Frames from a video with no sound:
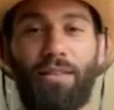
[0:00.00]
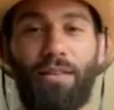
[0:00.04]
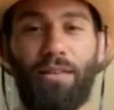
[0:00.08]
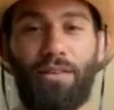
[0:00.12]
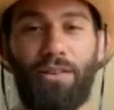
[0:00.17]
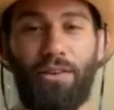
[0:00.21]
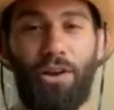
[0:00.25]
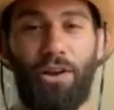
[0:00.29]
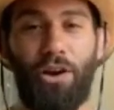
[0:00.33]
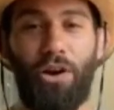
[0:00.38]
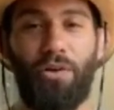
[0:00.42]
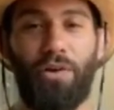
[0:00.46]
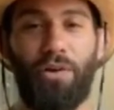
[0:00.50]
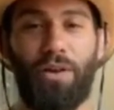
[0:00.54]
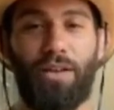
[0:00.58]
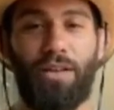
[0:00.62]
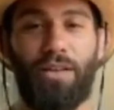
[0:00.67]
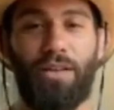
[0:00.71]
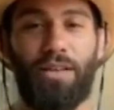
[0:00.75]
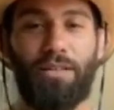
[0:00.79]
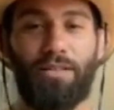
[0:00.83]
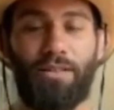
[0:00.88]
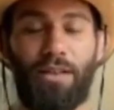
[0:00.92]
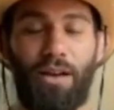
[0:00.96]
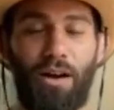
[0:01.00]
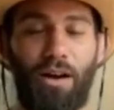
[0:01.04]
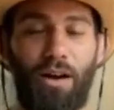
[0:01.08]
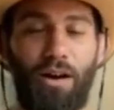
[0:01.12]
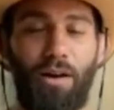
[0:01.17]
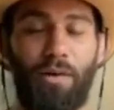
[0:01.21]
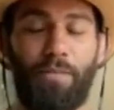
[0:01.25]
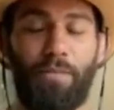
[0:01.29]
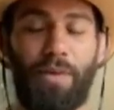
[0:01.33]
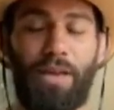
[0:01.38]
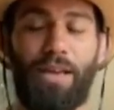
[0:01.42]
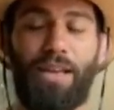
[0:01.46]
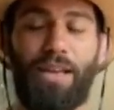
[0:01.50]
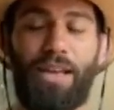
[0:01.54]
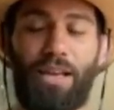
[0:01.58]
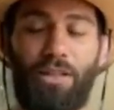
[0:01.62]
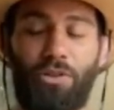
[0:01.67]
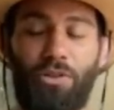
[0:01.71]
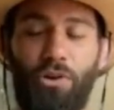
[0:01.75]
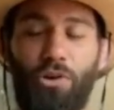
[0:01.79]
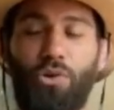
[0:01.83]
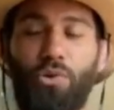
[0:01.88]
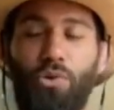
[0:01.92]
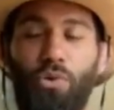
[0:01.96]
He's me and Keith
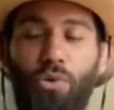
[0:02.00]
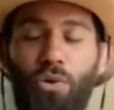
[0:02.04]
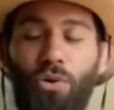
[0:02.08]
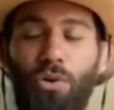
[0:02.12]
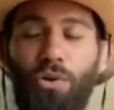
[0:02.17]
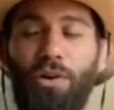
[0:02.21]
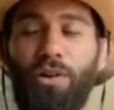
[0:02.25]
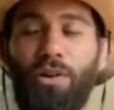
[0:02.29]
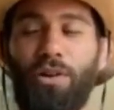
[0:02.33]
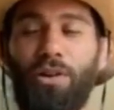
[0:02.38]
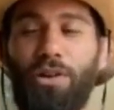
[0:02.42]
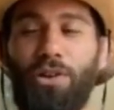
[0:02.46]
are cool.